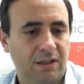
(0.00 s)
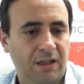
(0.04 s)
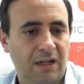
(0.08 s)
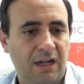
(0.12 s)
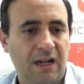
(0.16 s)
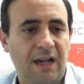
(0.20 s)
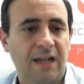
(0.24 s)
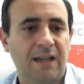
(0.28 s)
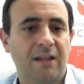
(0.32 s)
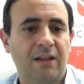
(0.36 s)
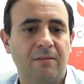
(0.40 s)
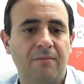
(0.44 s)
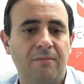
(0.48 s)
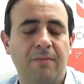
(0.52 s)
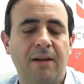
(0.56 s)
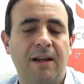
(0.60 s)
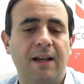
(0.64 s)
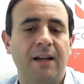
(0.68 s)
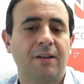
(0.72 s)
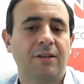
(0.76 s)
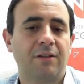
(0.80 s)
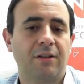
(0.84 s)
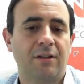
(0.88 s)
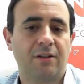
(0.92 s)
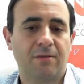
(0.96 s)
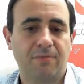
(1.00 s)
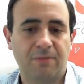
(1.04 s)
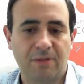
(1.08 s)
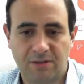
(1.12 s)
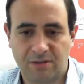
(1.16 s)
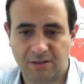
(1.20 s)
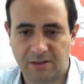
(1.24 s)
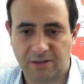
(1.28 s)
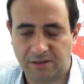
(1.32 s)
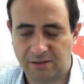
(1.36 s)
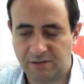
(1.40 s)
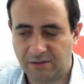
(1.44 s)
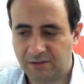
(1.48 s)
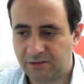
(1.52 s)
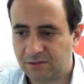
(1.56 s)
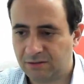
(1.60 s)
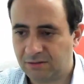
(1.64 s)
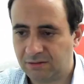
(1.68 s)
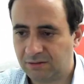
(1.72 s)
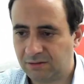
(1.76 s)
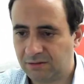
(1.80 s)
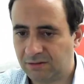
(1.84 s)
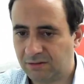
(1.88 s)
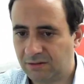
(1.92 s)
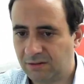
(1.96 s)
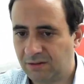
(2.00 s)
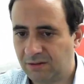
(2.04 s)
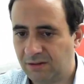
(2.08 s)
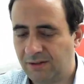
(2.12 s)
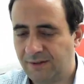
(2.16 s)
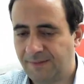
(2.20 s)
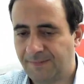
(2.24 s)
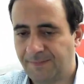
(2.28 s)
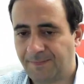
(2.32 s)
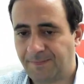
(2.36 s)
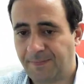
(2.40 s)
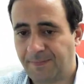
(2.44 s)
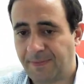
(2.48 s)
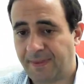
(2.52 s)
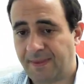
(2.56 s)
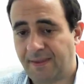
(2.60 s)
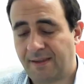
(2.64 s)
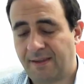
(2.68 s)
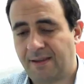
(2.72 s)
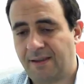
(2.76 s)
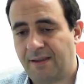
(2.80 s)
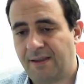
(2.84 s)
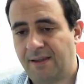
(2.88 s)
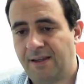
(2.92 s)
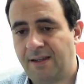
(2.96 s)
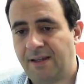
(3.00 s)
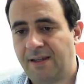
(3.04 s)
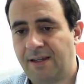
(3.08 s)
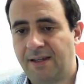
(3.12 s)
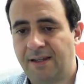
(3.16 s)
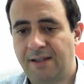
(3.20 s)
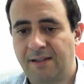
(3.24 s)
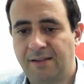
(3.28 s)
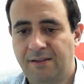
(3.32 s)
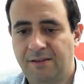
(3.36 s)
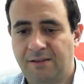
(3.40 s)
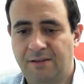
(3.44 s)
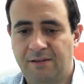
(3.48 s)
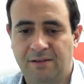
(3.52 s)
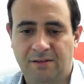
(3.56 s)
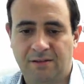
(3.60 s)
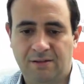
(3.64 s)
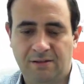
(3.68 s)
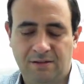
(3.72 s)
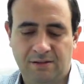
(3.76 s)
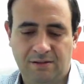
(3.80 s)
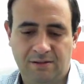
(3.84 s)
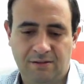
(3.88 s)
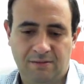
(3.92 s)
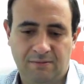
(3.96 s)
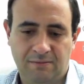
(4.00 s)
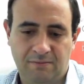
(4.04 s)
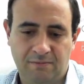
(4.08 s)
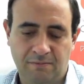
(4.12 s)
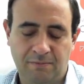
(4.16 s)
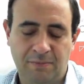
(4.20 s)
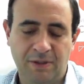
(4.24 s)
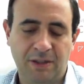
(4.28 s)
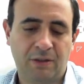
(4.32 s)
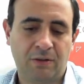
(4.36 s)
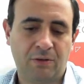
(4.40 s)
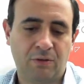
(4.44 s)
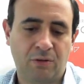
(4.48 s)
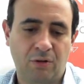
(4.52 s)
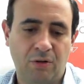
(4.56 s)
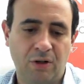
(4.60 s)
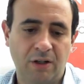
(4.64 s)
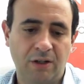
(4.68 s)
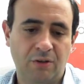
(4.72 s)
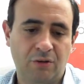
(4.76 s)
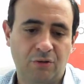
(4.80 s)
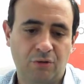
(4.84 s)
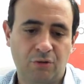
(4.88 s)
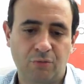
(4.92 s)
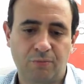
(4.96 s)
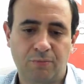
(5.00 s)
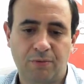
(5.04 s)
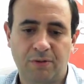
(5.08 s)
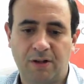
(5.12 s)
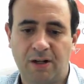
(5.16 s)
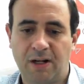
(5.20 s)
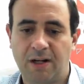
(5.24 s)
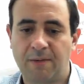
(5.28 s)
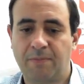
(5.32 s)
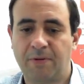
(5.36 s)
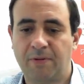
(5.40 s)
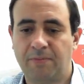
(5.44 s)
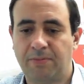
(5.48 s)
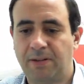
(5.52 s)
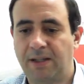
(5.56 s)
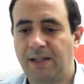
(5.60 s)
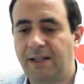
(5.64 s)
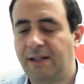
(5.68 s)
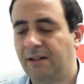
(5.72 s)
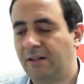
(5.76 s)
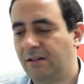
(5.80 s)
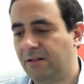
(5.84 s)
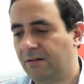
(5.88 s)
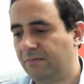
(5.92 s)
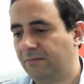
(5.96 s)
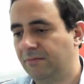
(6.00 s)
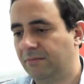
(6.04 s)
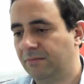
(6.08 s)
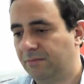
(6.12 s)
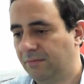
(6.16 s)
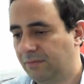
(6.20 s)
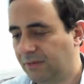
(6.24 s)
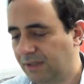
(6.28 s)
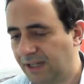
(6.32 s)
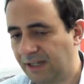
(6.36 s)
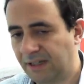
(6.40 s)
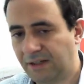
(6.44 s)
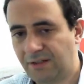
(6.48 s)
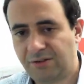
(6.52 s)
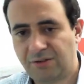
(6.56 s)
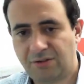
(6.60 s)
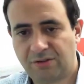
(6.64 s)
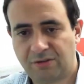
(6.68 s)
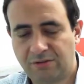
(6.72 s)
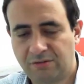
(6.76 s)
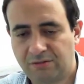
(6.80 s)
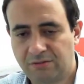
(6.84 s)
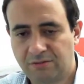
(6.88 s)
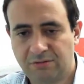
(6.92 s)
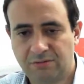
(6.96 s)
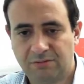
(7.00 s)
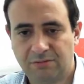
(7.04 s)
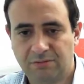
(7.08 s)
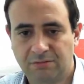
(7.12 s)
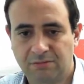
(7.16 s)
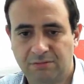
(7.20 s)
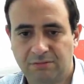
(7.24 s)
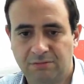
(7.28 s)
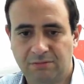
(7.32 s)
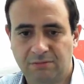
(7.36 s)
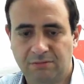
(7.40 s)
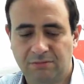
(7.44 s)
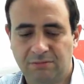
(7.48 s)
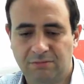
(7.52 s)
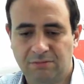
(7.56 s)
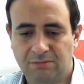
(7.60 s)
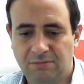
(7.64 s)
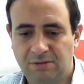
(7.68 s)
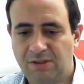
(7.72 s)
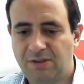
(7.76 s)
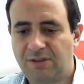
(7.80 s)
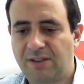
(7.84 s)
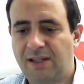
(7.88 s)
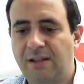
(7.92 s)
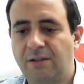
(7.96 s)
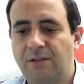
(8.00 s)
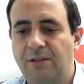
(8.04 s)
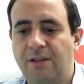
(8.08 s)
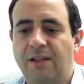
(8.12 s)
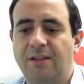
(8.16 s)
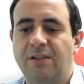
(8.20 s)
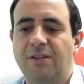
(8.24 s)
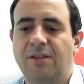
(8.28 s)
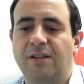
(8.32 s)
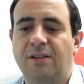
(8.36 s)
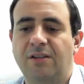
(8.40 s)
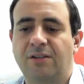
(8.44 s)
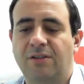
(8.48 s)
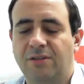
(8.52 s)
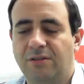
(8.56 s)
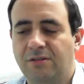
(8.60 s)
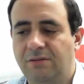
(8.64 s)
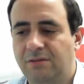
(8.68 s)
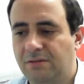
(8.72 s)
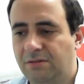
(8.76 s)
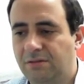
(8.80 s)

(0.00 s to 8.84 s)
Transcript: I come back 6 months later, and Bitcoin Super Hyper Platinum X is now 10 cents.